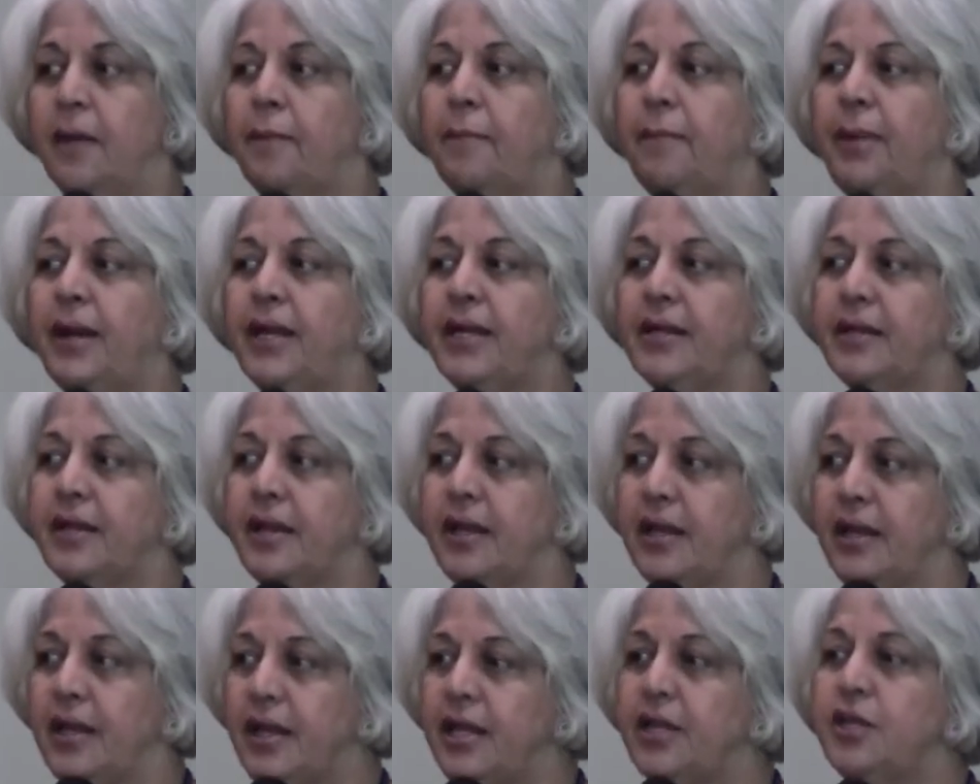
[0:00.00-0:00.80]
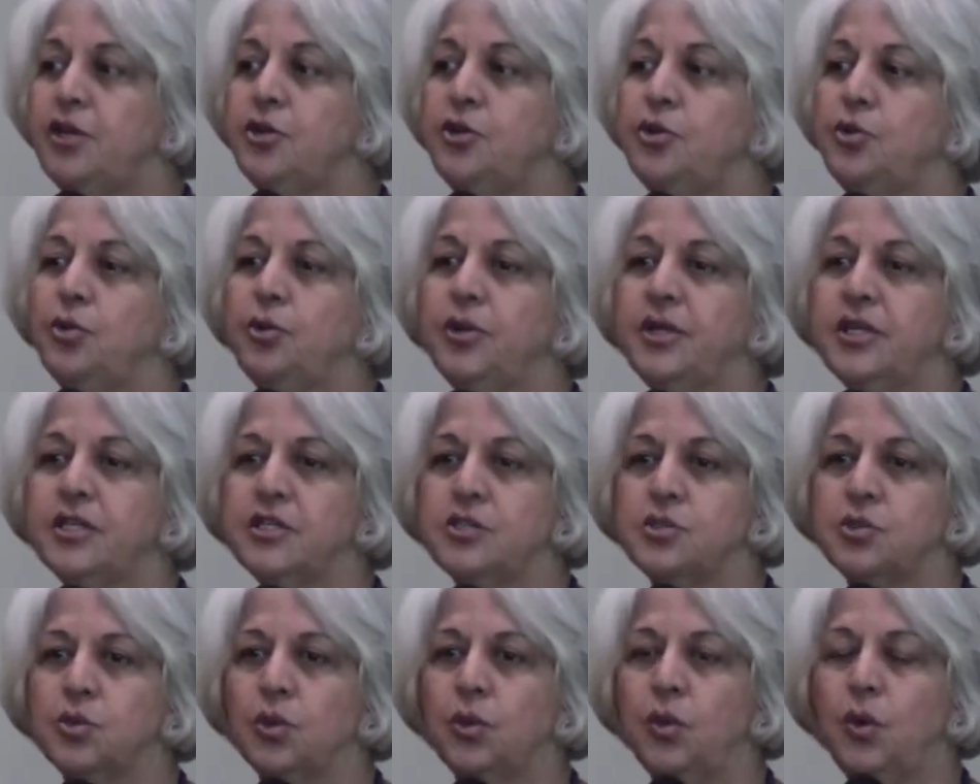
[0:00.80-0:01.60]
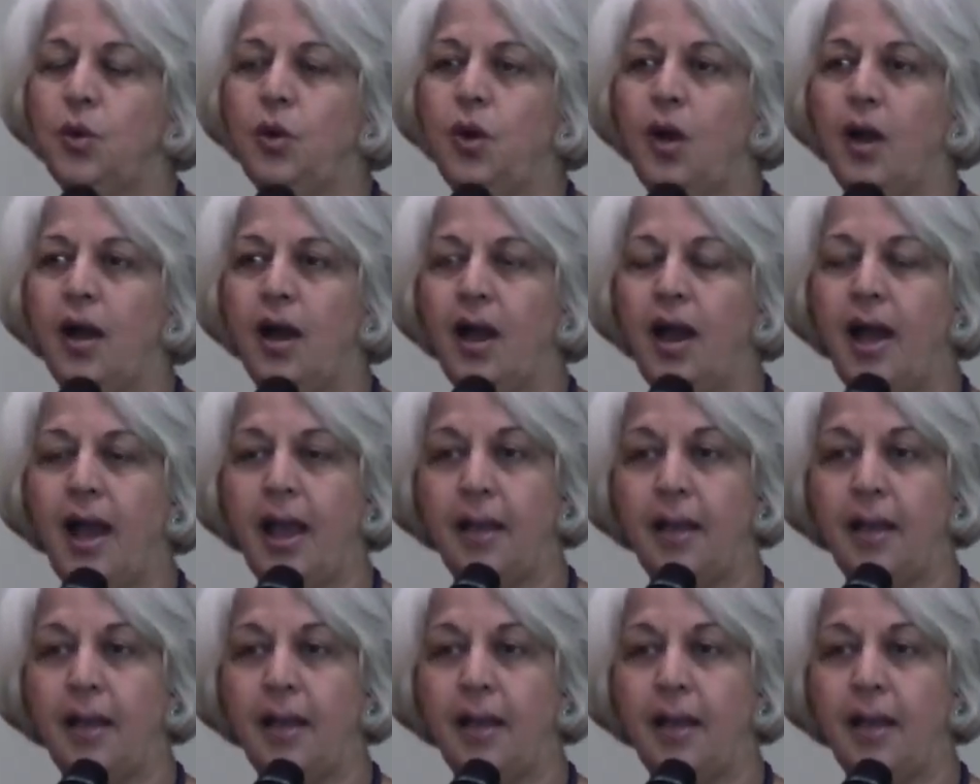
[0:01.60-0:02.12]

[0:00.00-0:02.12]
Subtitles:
But in doing so,